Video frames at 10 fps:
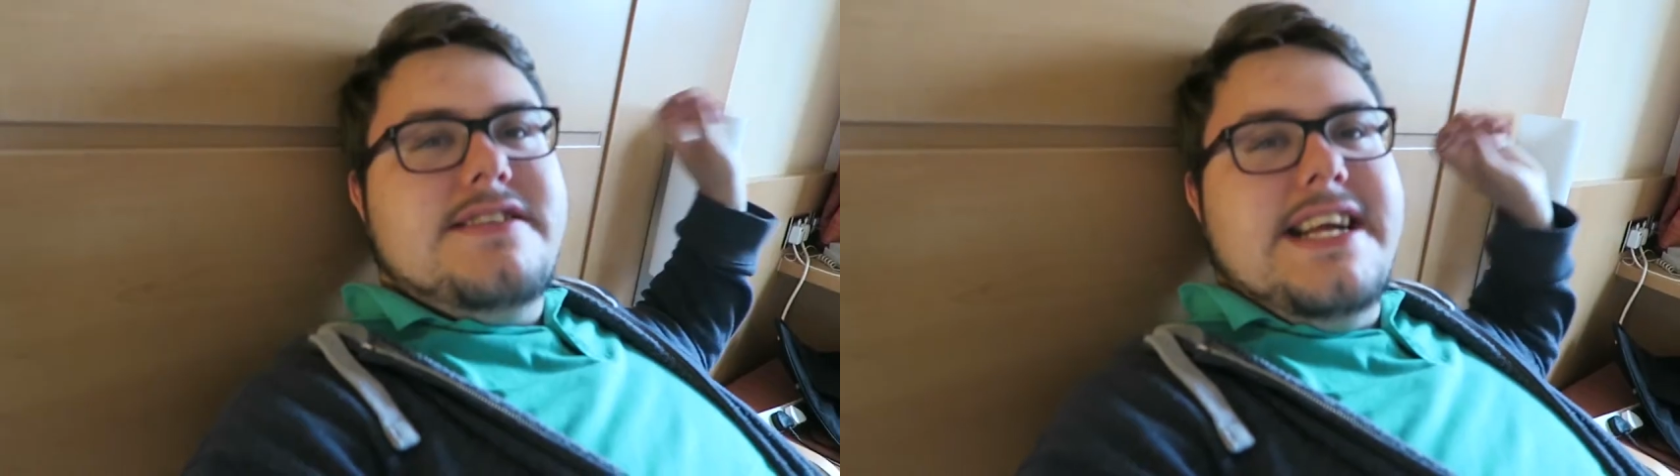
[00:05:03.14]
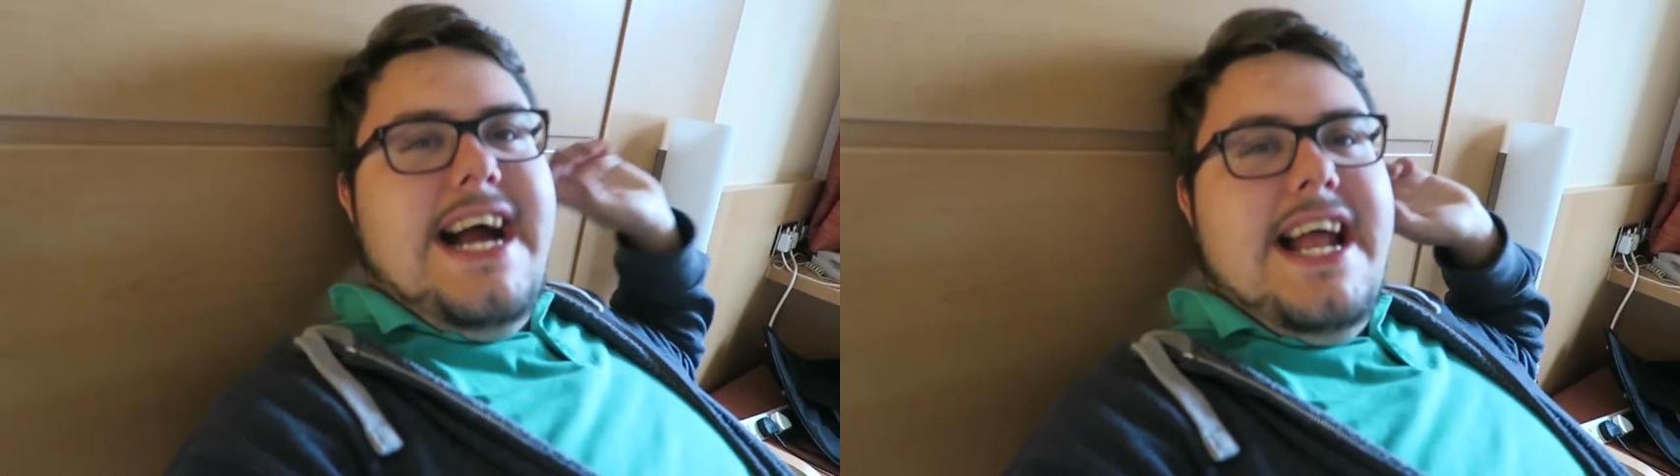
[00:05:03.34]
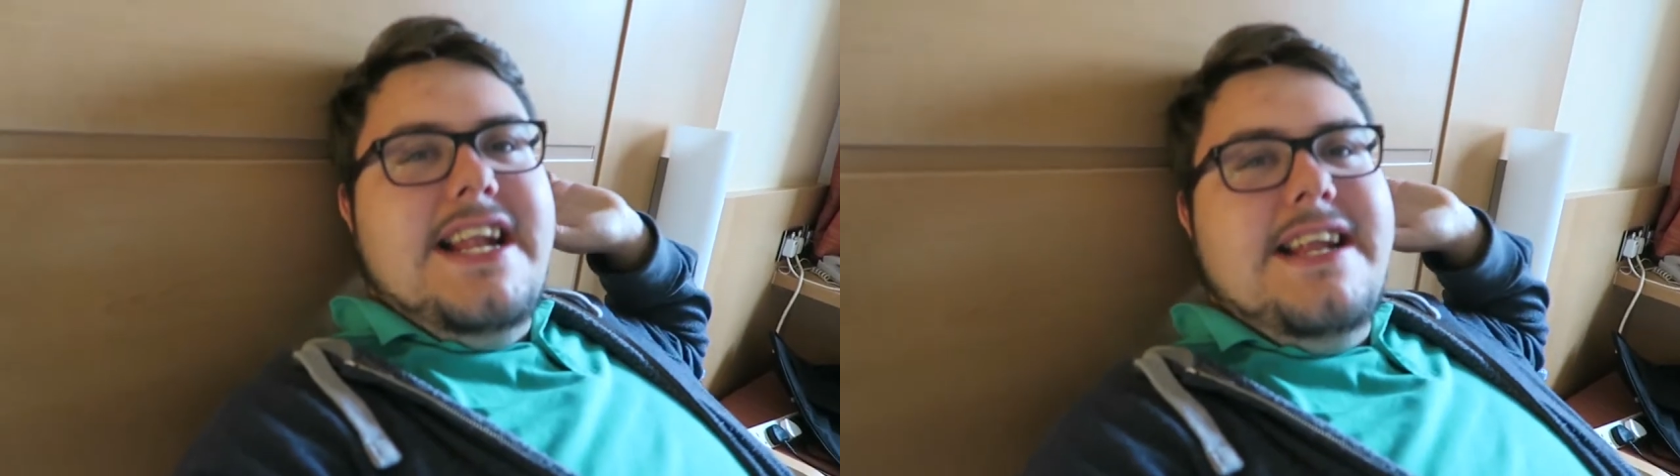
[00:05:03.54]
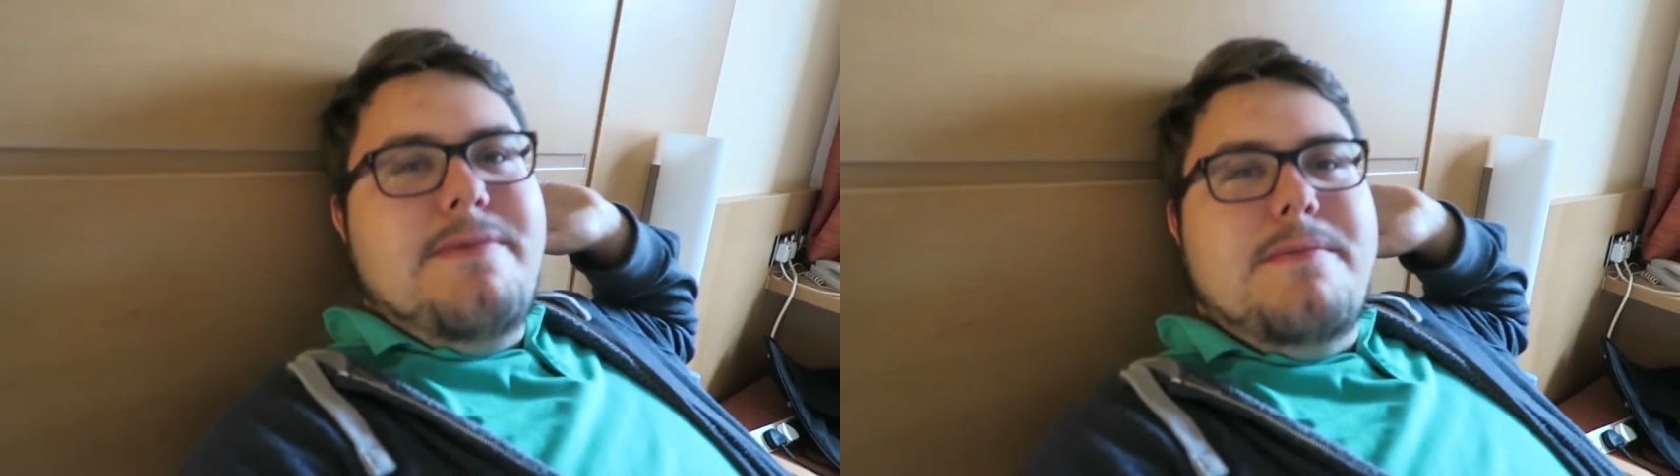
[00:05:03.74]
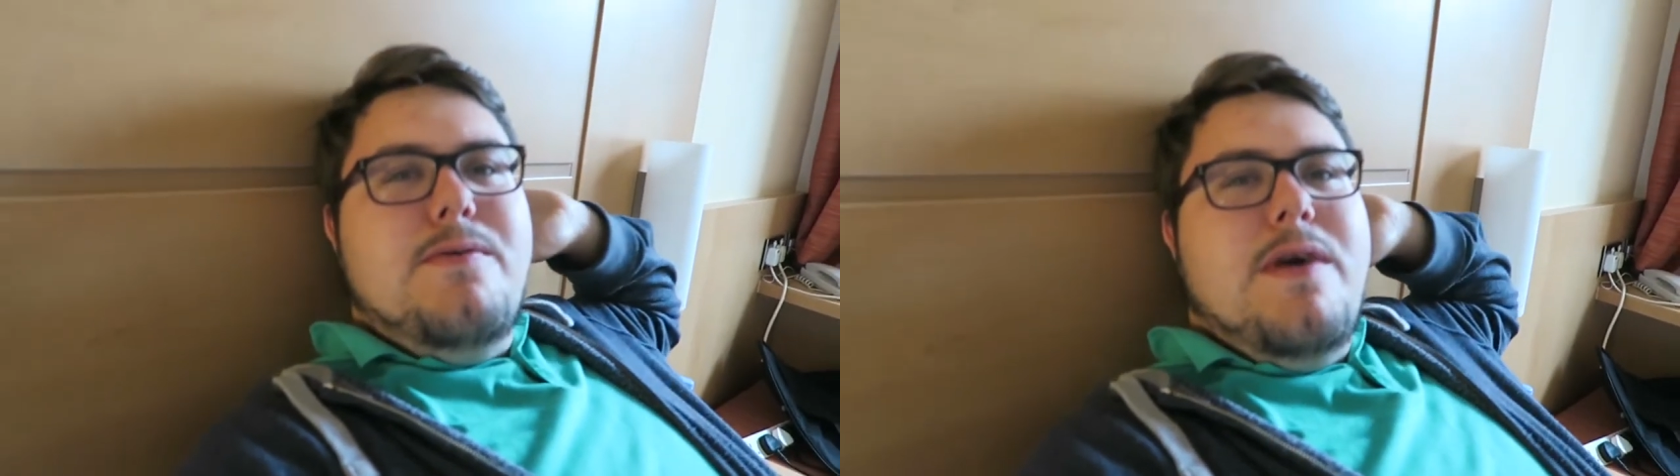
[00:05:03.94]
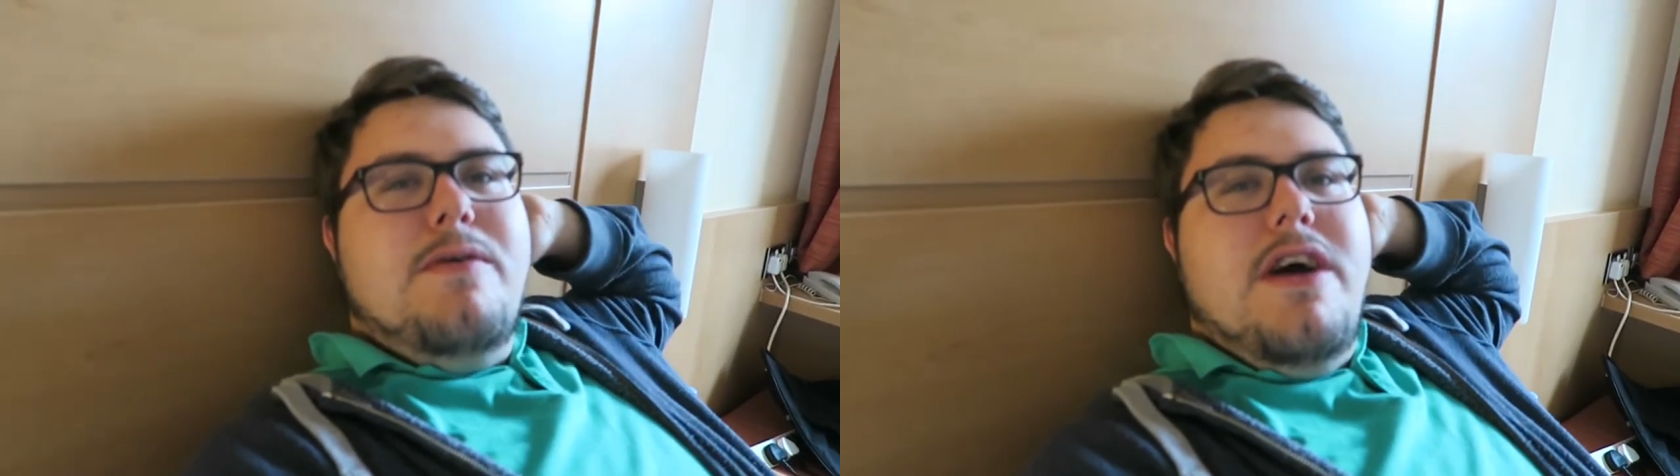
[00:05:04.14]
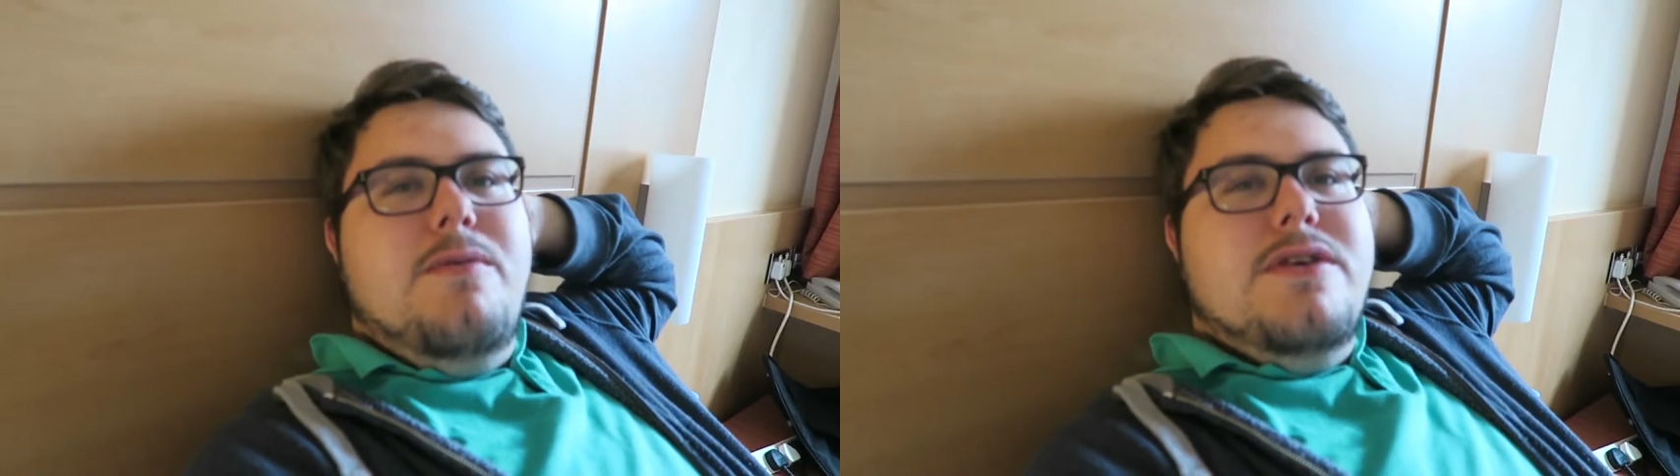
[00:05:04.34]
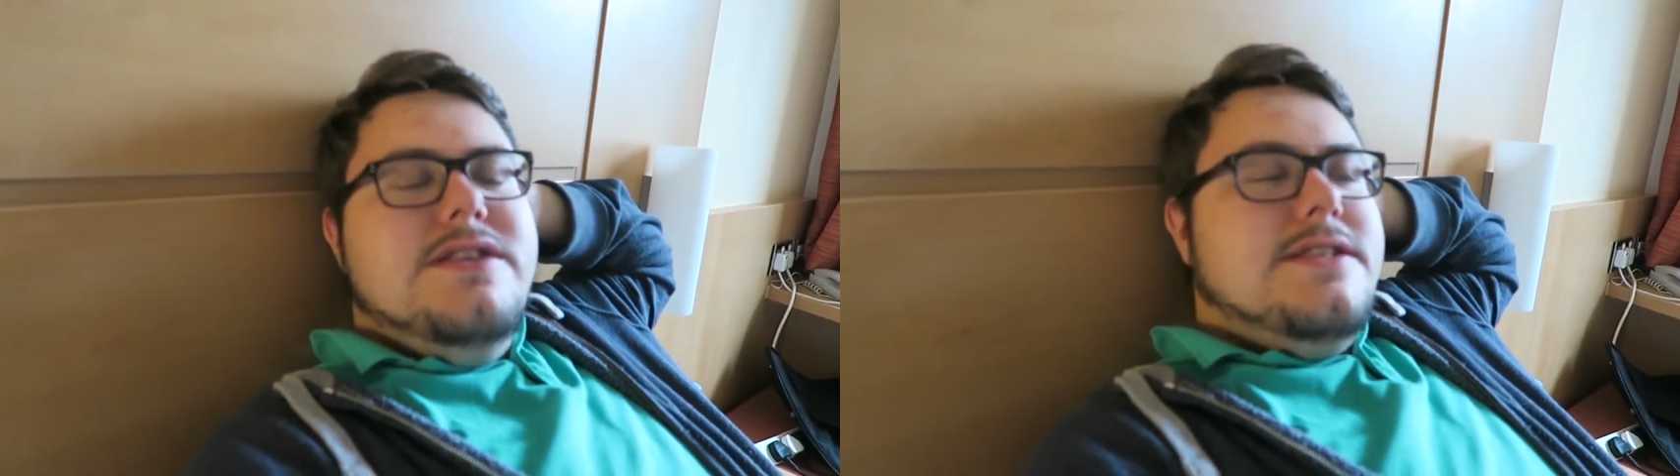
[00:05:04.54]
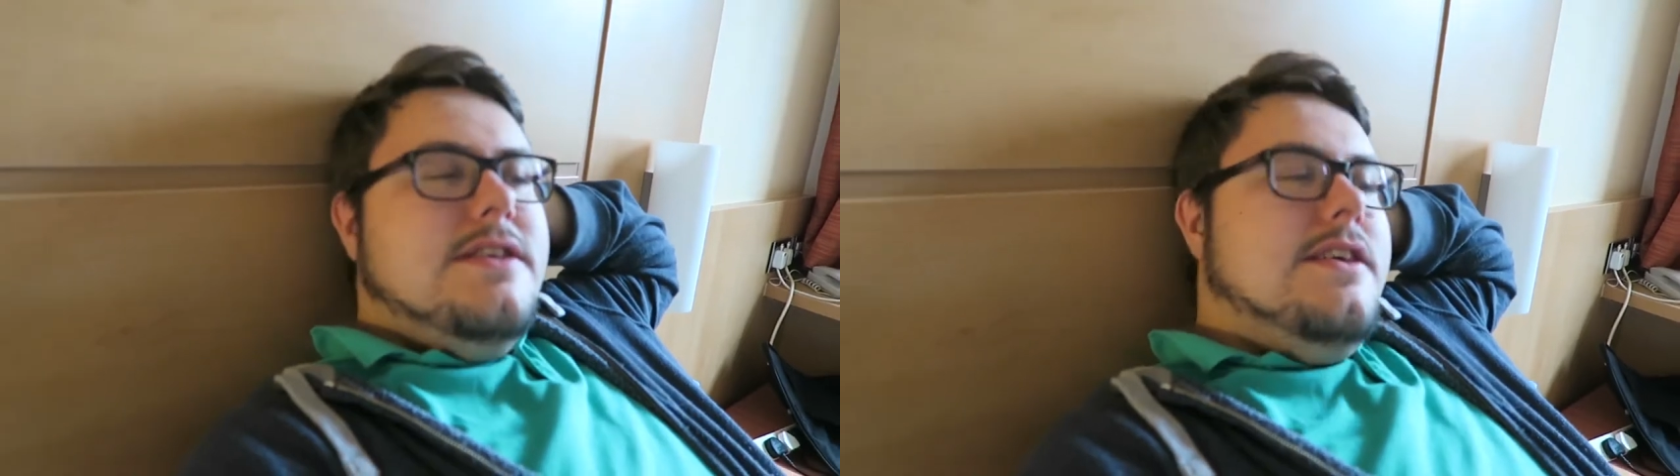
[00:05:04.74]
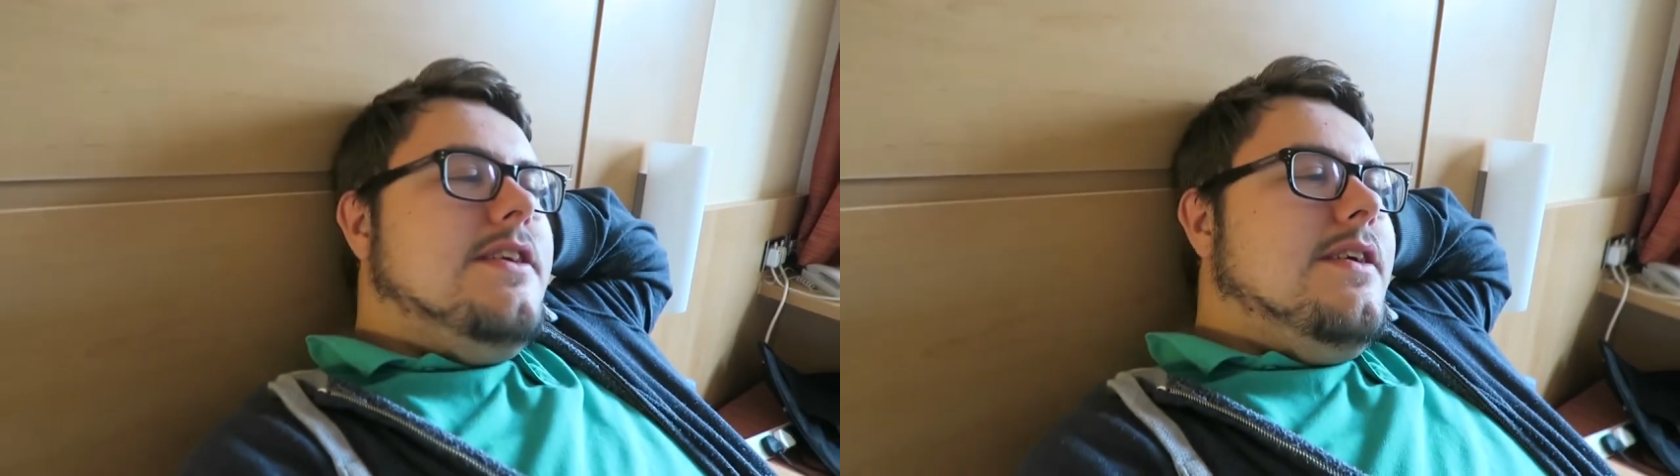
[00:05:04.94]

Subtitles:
thing Hannah did when we woke up was,